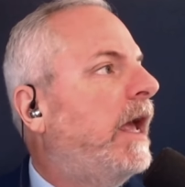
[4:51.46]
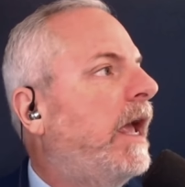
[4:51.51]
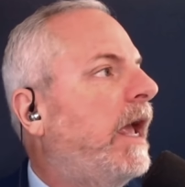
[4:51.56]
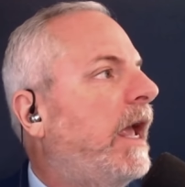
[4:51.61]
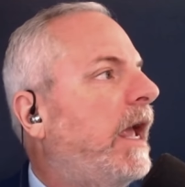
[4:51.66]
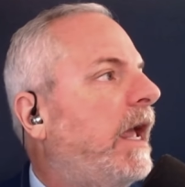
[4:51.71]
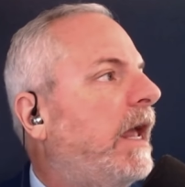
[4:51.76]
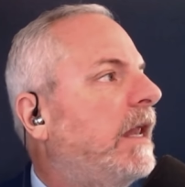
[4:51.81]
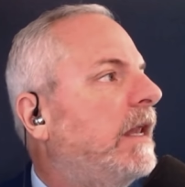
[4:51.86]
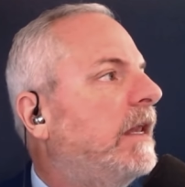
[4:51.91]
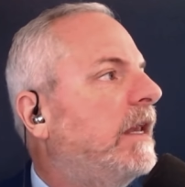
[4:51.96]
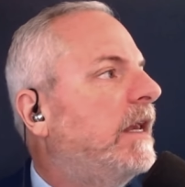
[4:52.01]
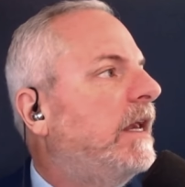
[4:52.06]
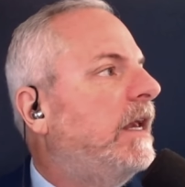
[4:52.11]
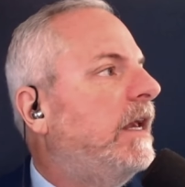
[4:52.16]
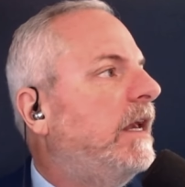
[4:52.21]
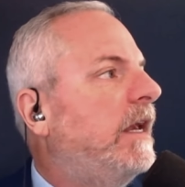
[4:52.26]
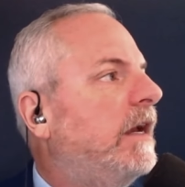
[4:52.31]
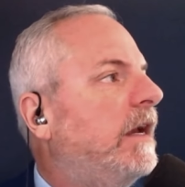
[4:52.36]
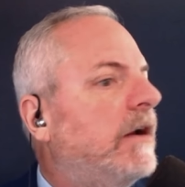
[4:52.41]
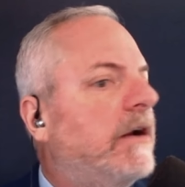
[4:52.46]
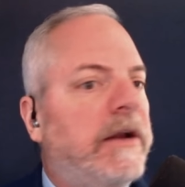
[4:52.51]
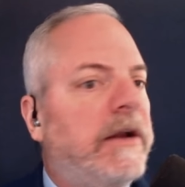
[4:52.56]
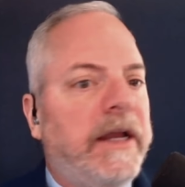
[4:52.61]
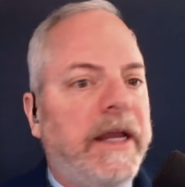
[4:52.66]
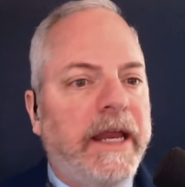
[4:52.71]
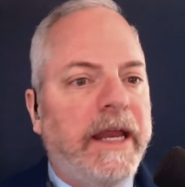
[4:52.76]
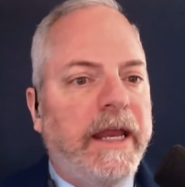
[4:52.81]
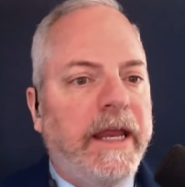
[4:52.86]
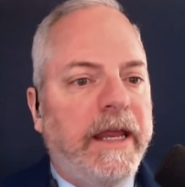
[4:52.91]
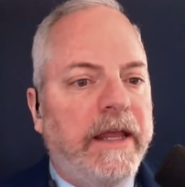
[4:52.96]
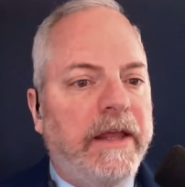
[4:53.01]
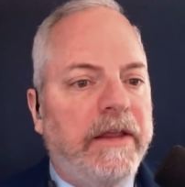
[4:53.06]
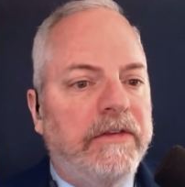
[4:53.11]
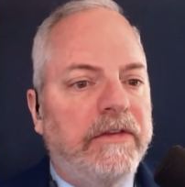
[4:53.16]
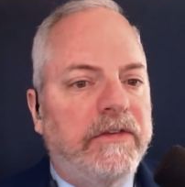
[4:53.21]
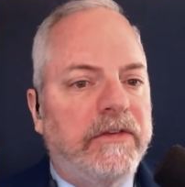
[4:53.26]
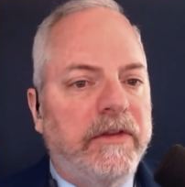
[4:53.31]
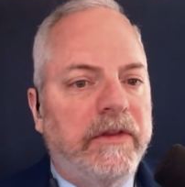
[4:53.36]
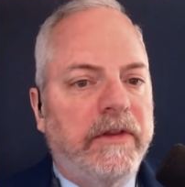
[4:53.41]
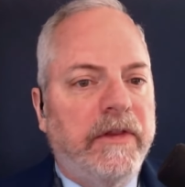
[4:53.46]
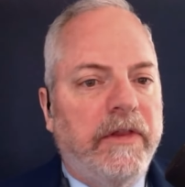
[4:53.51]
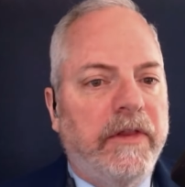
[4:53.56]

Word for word: And here is